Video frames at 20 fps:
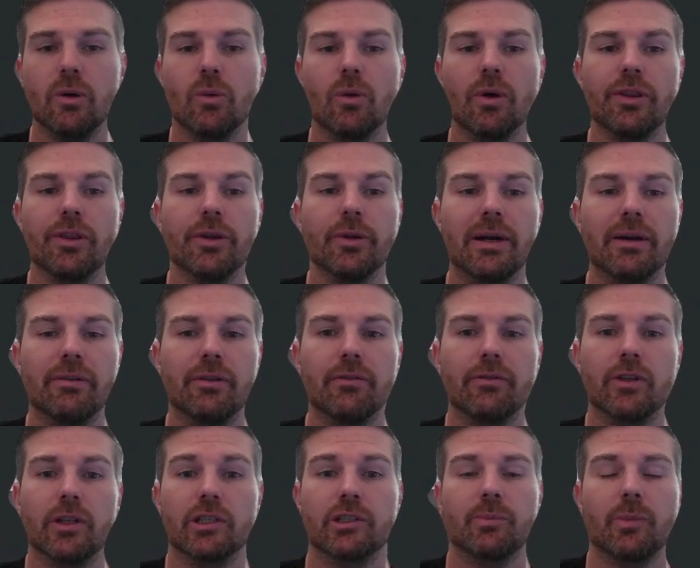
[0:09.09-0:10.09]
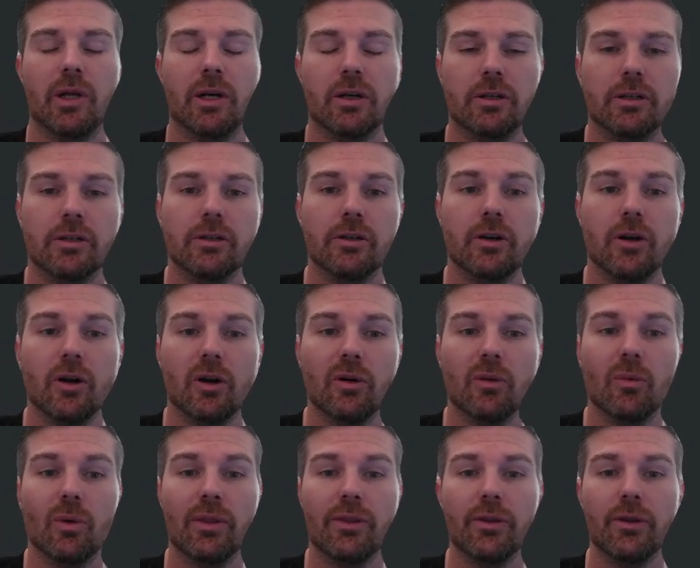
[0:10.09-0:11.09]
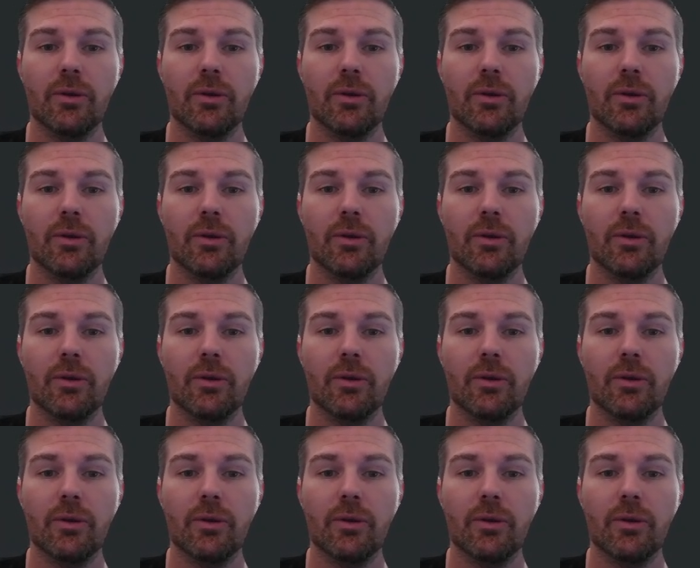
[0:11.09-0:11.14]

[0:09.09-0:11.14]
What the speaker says: whether you have the flush blocker, or whether